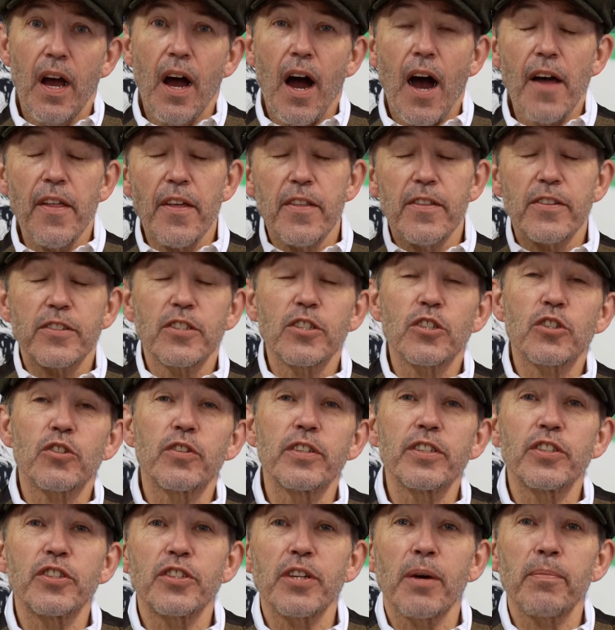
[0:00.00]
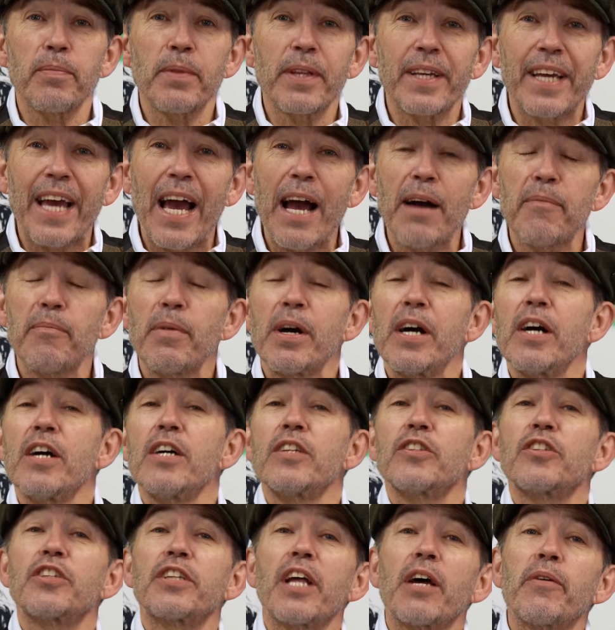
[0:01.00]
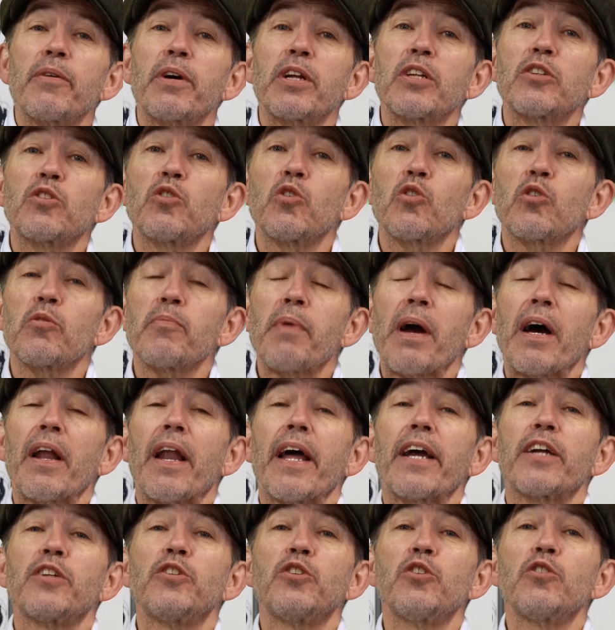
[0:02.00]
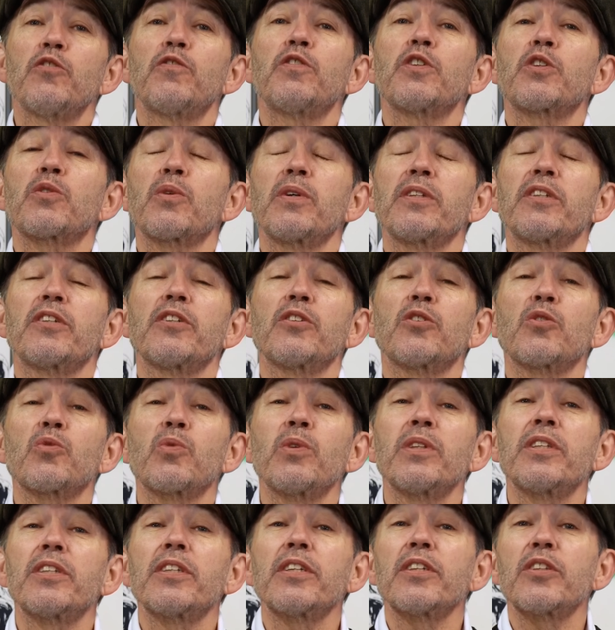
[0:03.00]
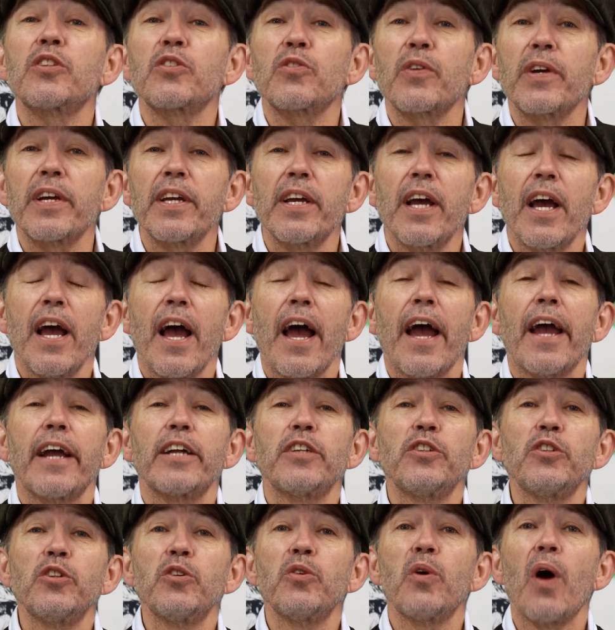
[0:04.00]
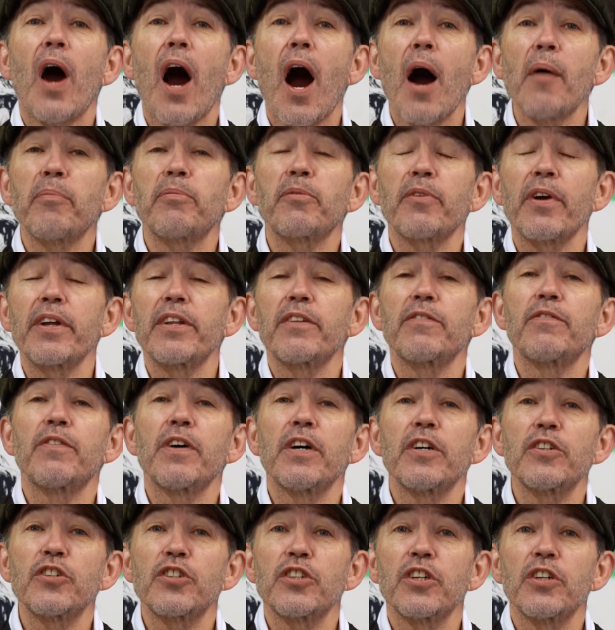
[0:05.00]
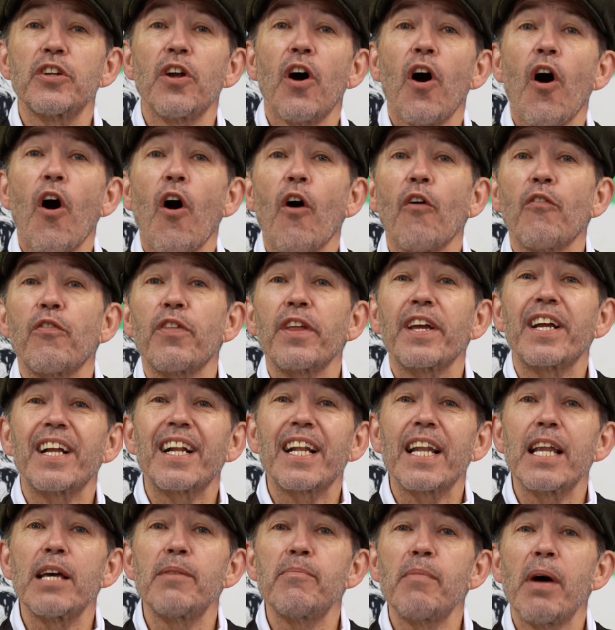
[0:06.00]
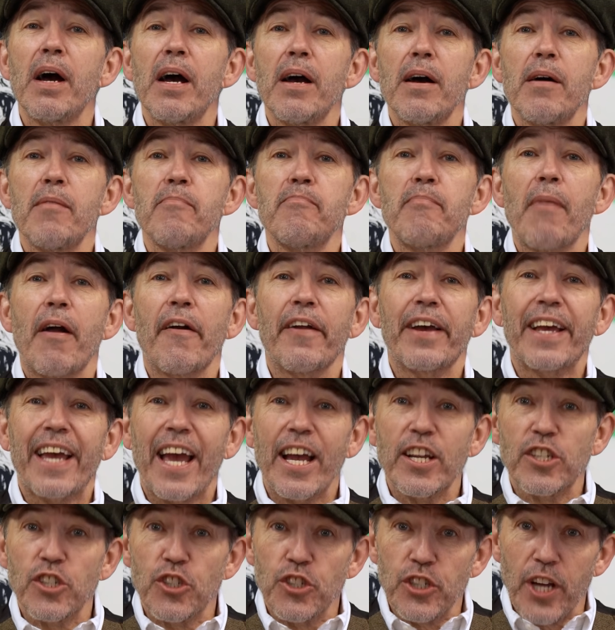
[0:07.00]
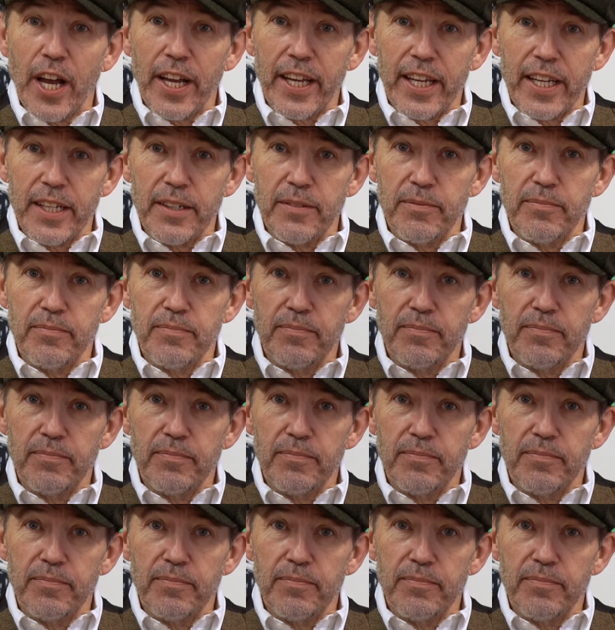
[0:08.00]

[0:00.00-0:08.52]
Hi there, this is Chris Chapping the Cat. Today we're going to talk about a new for 2023, a new upgraded version of the Klim Marrakesh jacket.